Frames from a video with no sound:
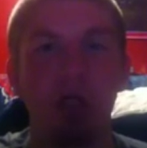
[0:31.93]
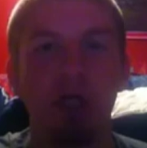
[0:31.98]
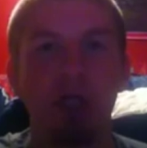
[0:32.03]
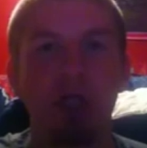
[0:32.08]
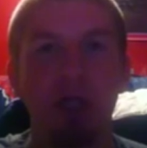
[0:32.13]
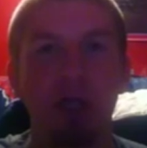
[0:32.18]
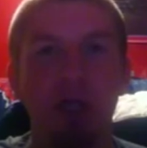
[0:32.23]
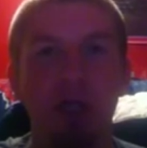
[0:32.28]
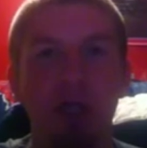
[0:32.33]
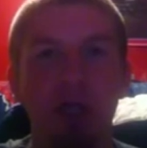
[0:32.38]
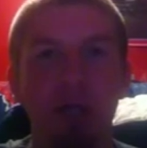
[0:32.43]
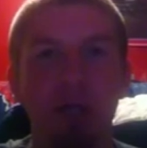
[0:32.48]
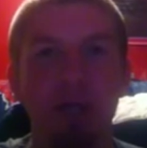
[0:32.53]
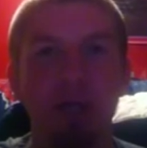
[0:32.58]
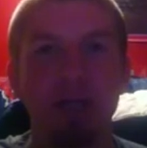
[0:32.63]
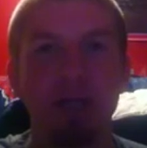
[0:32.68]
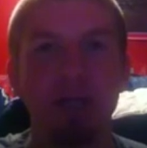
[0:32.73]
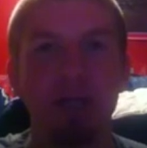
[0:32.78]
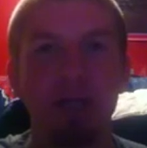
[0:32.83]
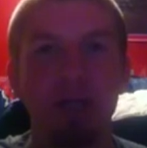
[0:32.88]
During your
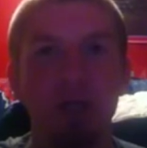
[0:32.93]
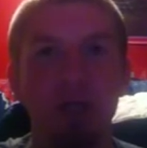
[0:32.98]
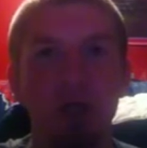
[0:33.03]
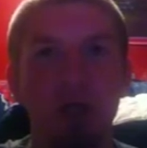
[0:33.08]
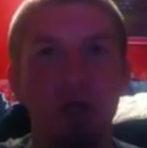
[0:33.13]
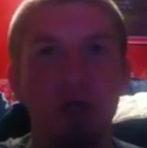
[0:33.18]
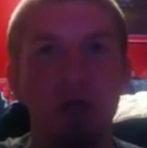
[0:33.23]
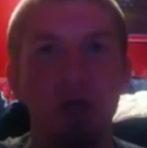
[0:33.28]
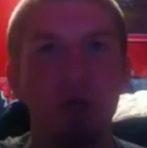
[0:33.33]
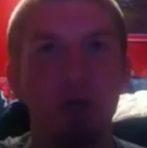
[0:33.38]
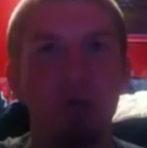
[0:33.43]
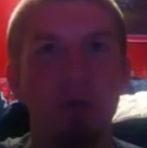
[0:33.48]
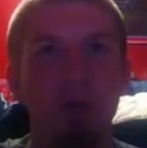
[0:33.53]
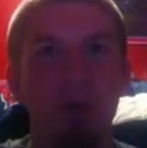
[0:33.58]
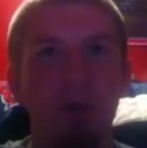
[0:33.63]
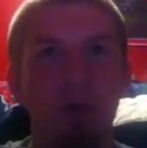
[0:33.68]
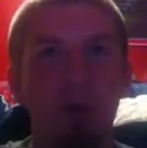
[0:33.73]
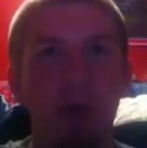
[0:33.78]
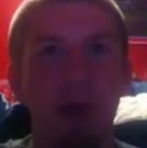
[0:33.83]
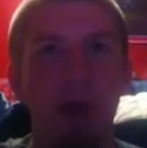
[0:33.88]
procedure, you'll be
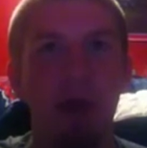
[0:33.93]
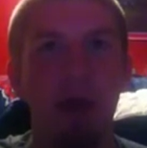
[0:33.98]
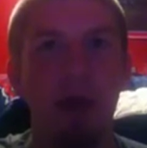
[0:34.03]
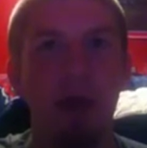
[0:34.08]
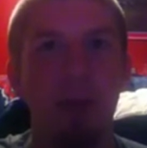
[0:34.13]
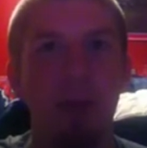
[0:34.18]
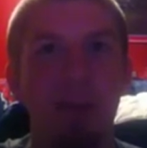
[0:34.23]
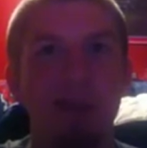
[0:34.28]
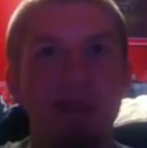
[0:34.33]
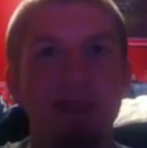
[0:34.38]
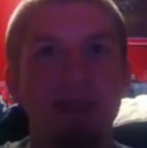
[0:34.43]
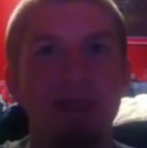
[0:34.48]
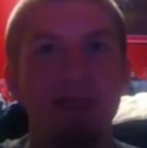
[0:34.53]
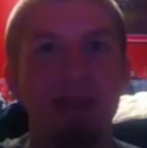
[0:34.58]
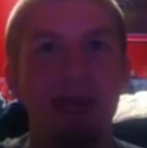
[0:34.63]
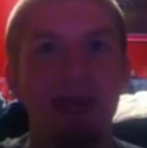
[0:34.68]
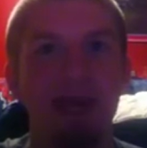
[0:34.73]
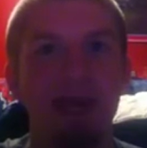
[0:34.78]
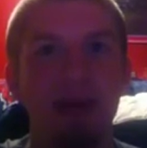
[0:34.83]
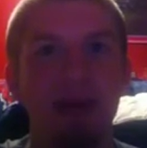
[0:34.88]
awake but
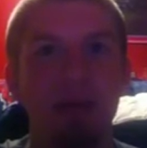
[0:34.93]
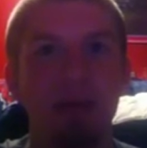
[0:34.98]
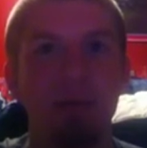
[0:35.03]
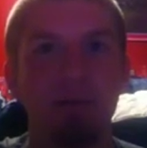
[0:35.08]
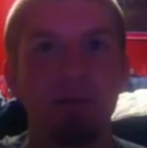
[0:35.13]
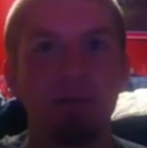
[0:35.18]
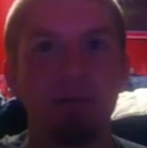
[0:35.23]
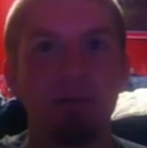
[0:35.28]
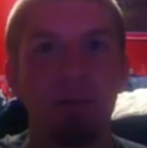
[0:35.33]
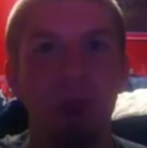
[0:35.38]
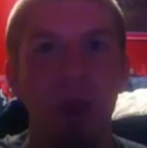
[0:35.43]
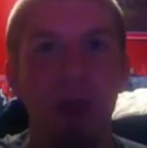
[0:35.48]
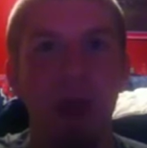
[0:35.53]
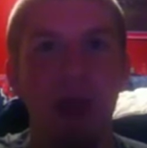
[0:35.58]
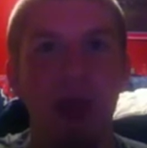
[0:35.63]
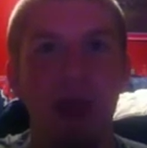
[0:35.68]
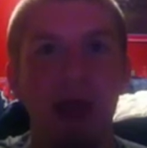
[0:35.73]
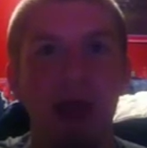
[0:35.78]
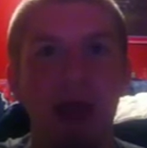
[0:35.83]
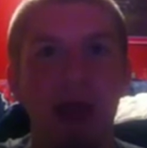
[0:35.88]
sedated.
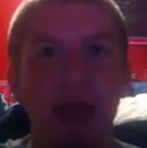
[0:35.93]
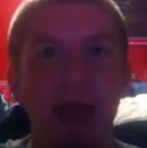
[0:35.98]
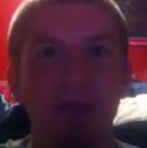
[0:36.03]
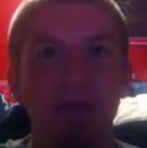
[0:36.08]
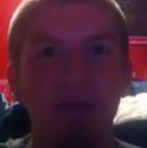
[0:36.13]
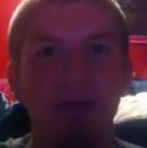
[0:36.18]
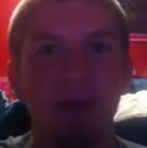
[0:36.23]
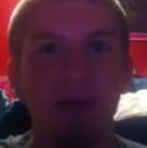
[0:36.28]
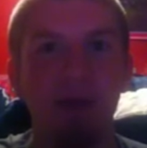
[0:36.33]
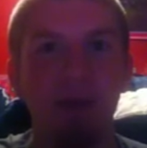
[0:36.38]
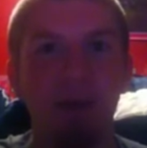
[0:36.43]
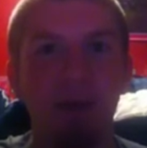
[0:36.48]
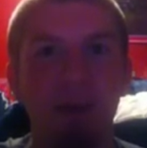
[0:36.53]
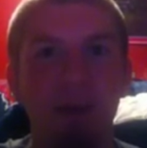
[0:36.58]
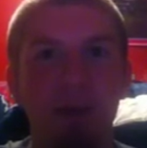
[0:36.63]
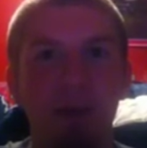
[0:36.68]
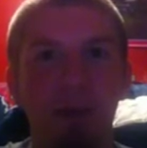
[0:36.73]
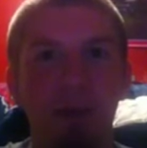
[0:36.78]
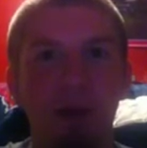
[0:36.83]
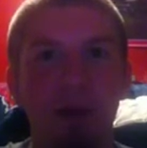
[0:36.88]
An IV will
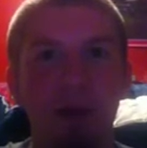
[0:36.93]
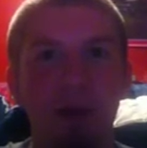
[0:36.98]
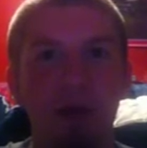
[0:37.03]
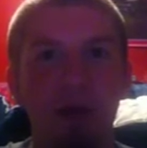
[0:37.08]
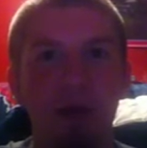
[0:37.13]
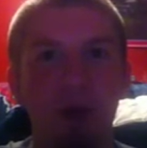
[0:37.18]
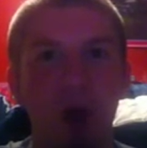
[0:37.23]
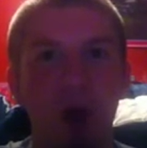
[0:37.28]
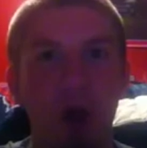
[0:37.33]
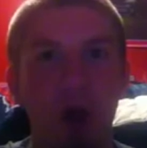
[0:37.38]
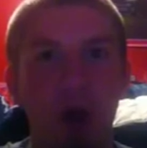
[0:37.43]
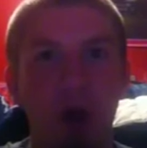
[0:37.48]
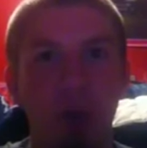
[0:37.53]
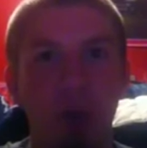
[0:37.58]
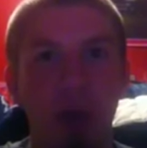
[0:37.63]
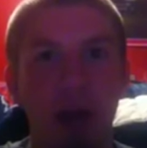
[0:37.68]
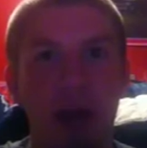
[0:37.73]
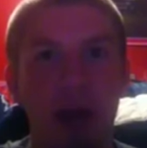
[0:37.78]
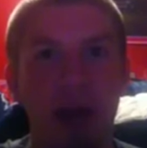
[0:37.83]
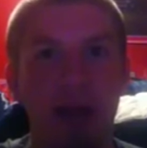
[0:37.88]
be put in your arm
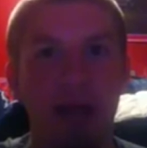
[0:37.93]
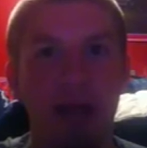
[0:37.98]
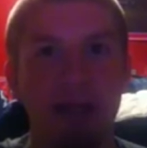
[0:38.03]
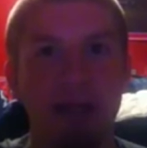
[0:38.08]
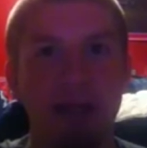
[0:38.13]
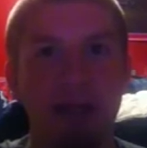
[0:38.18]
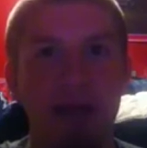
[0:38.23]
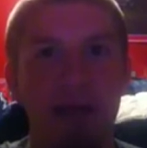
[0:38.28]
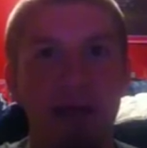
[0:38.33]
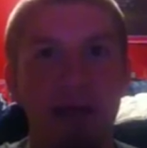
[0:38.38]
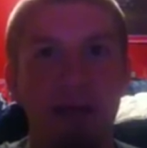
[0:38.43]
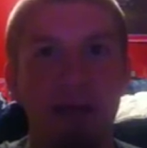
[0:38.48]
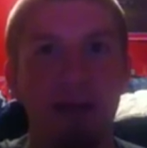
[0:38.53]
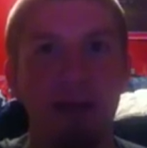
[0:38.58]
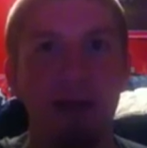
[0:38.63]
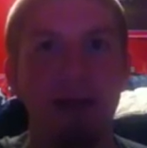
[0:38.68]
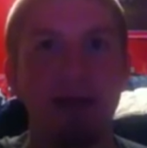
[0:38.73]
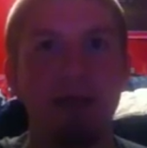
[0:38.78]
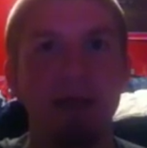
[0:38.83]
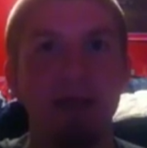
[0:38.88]
or hand, and the
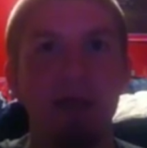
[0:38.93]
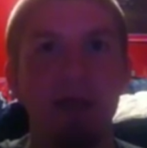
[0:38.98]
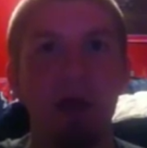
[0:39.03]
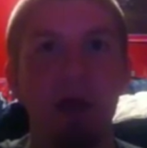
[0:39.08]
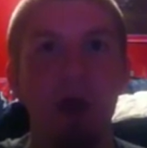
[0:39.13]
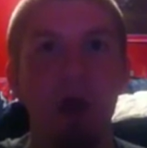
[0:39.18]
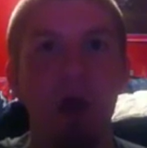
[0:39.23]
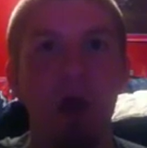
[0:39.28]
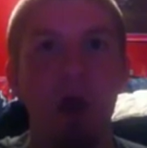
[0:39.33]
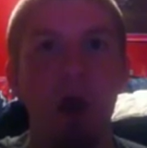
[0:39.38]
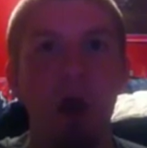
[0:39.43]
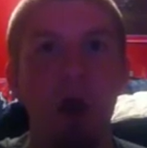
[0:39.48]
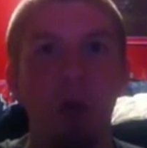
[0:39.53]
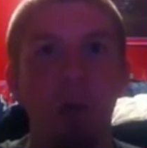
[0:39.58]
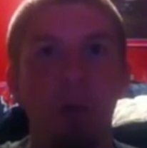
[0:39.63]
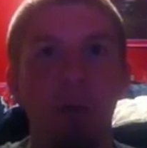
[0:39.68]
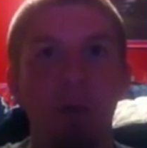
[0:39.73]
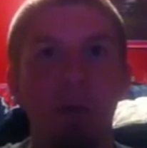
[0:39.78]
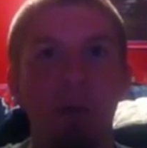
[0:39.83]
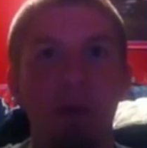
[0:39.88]
medicine
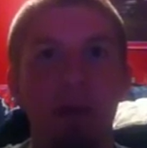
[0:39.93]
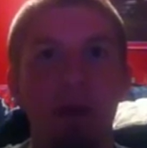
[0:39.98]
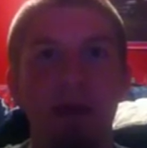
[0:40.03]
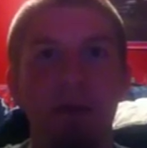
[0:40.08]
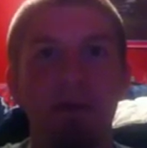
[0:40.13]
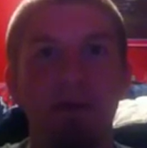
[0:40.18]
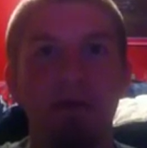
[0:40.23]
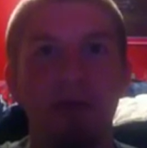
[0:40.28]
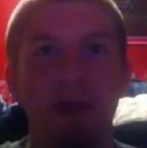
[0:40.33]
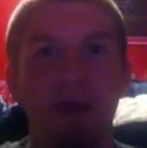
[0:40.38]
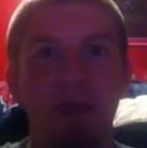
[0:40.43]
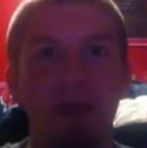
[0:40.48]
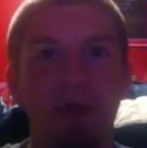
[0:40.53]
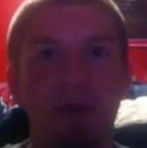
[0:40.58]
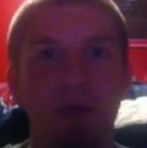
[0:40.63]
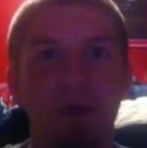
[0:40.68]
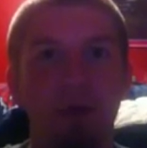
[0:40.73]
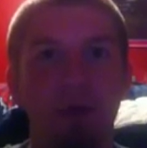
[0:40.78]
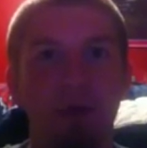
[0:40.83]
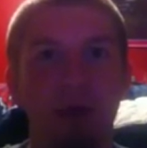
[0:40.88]
will be fed
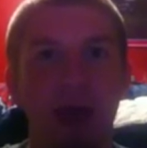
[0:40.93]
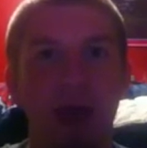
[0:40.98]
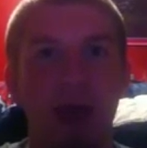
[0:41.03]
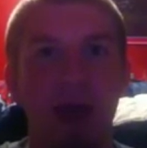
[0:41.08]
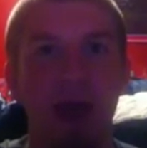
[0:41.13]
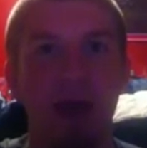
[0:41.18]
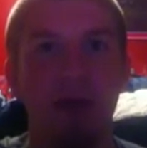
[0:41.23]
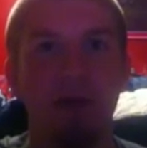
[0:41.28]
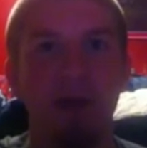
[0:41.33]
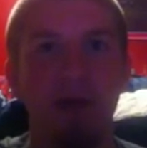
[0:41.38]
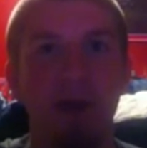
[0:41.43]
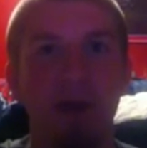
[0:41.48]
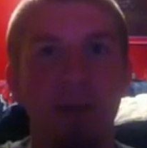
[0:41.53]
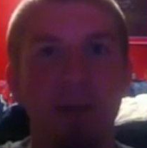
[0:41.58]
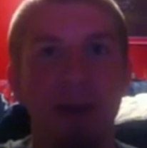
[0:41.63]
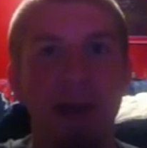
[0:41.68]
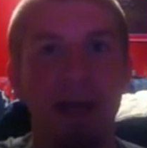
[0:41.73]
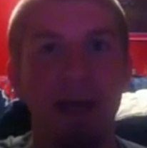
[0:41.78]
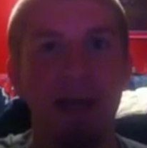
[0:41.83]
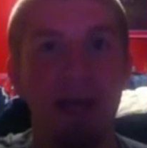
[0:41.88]
through that you
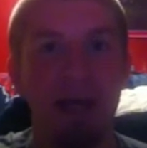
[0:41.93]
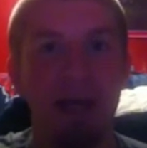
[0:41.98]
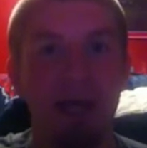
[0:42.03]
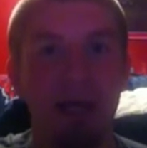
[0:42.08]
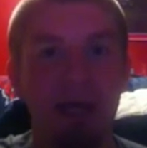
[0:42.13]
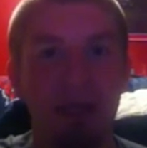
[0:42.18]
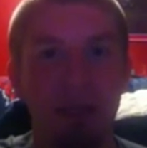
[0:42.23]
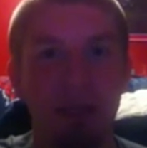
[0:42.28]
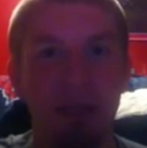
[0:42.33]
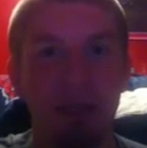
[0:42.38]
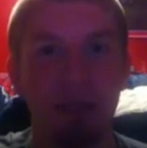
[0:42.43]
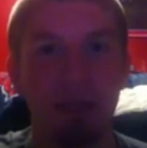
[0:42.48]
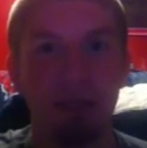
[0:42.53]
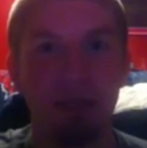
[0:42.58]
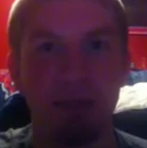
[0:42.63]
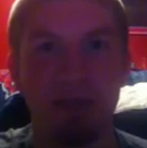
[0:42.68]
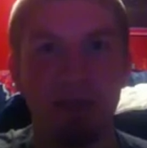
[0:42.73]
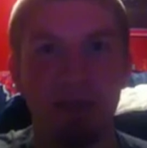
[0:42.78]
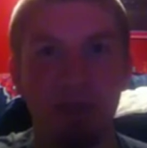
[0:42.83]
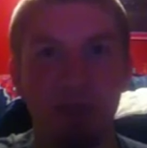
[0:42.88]
might need during the
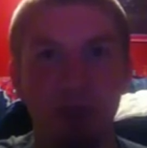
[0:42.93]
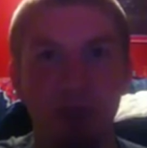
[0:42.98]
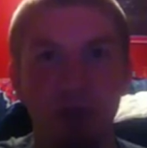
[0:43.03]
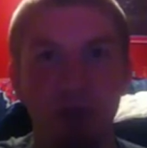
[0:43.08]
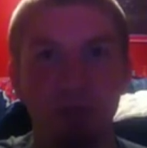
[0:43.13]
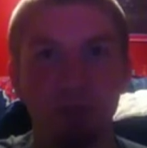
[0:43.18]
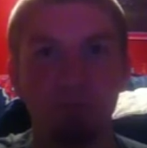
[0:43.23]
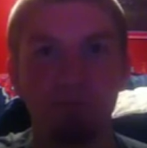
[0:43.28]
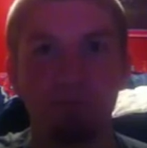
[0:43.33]
procedure.